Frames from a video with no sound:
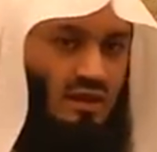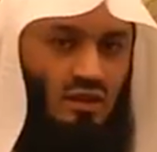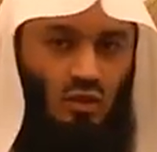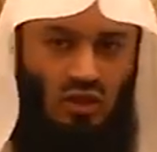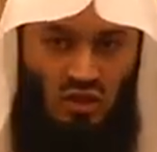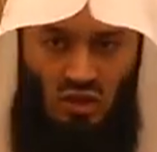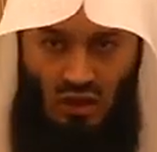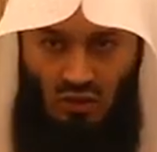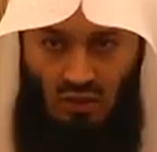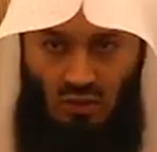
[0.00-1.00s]
Did you
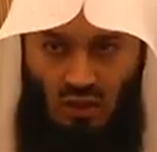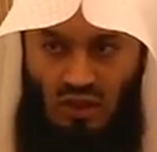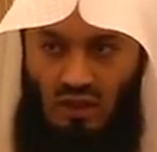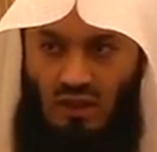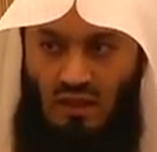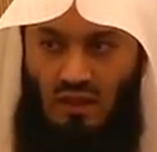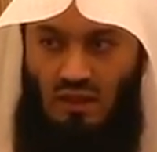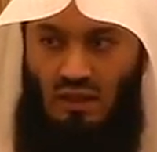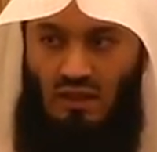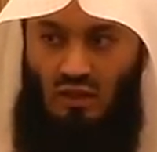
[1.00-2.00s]
enshroud the body?
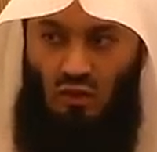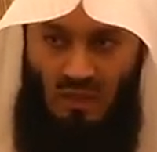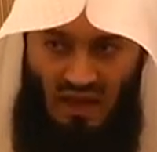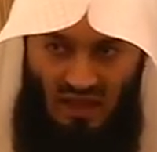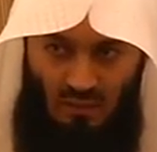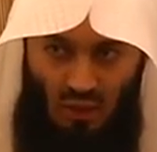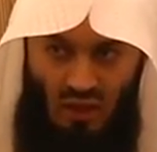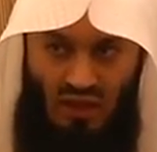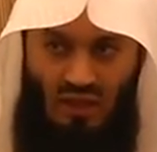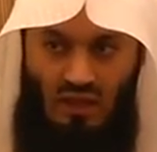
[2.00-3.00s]
Did you bury the
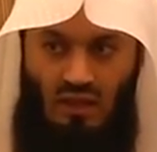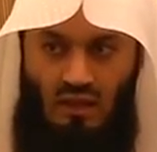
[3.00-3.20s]
body?